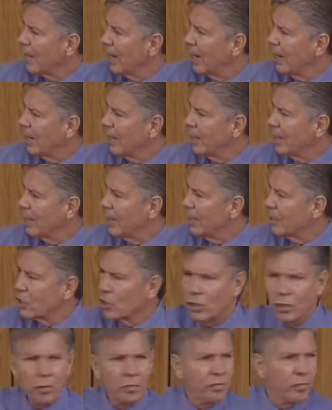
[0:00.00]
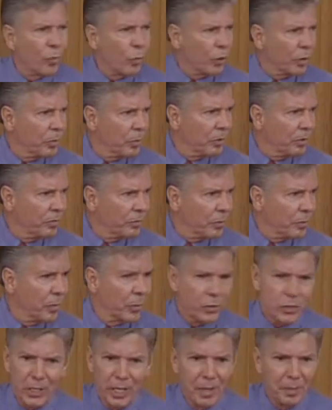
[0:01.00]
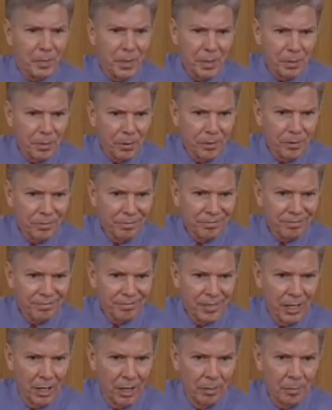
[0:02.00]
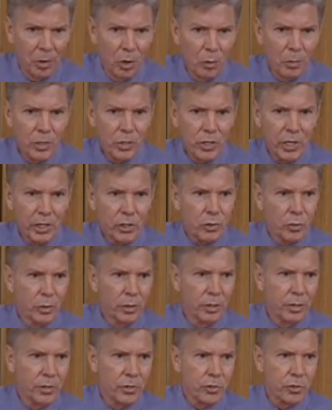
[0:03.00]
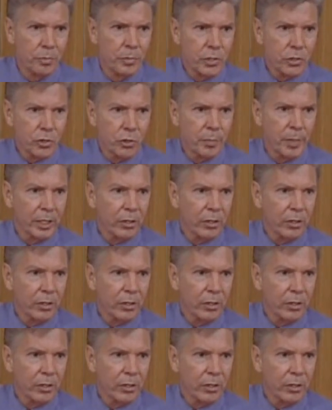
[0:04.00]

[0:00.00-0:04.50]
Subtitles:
It's a little formal for most gay people. Homosexual is to Mr.